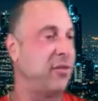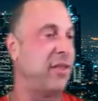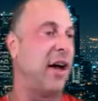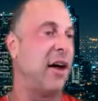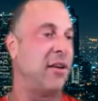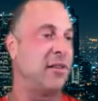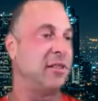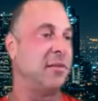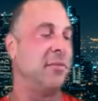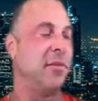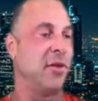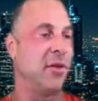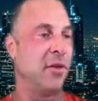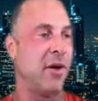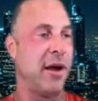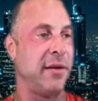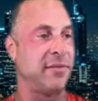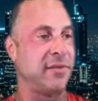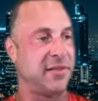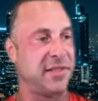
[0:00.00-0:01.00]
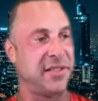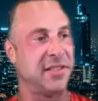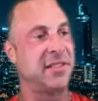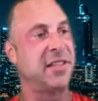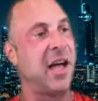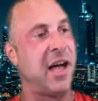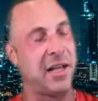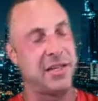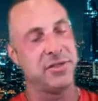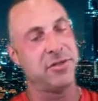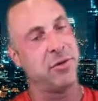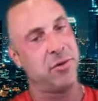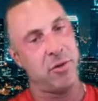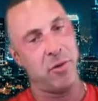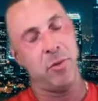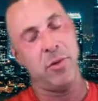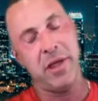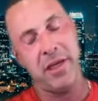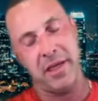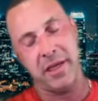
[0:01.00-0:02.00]
thousand milligrams of testosterone
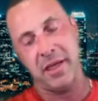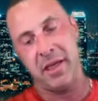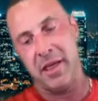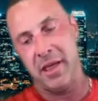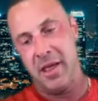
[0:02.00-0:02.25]
a week.